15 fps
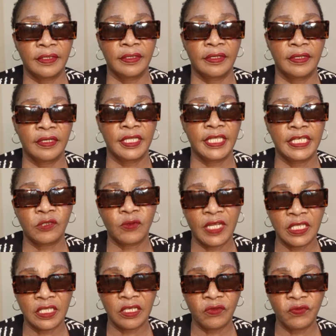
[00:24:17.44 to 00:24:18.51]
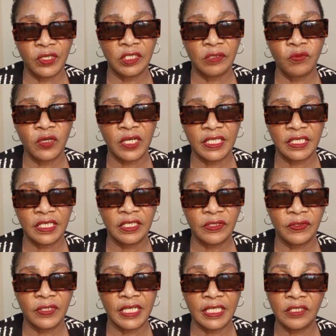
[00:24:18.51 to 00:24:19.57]
There's one thing which Mura Senso
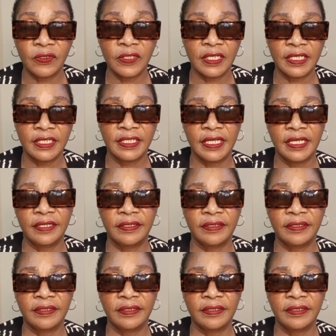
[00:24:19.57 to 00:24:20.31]
does not understand